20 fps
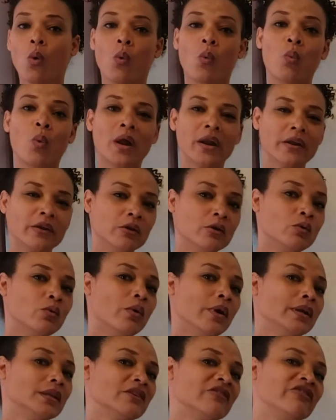What are you
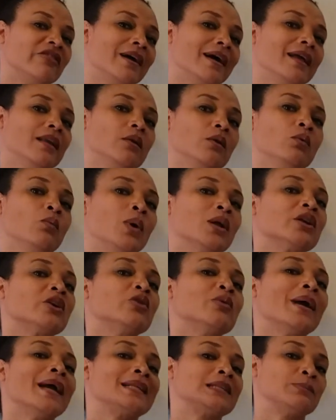going to find? What are you
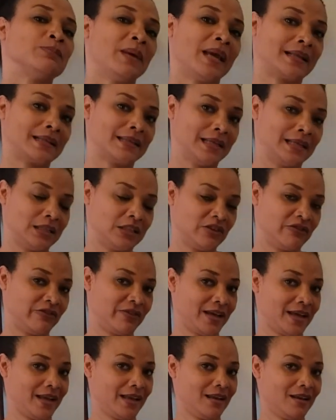expecting to find
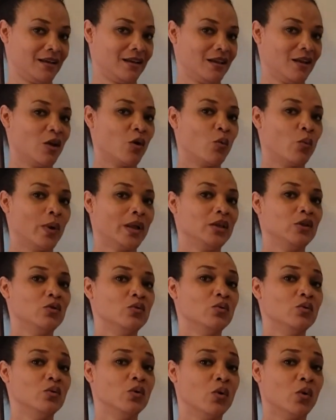when
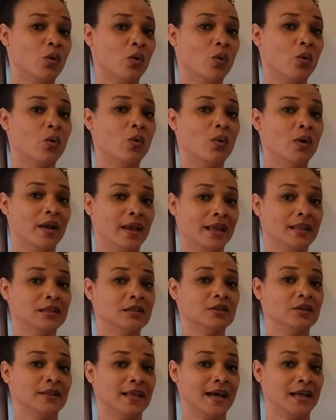you go
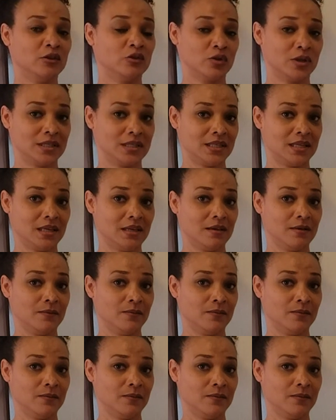into that dressing?